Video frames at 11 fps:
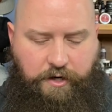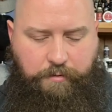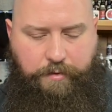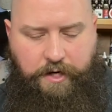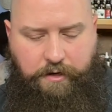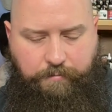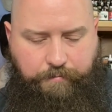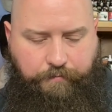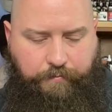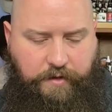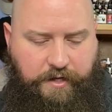about
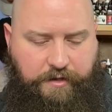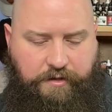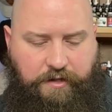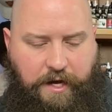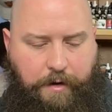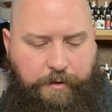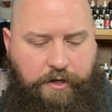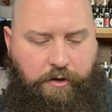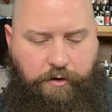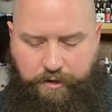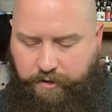is lime and
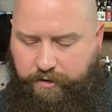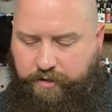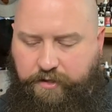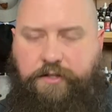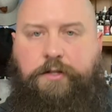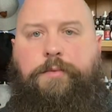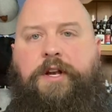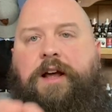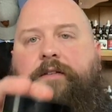coconut. This is something I have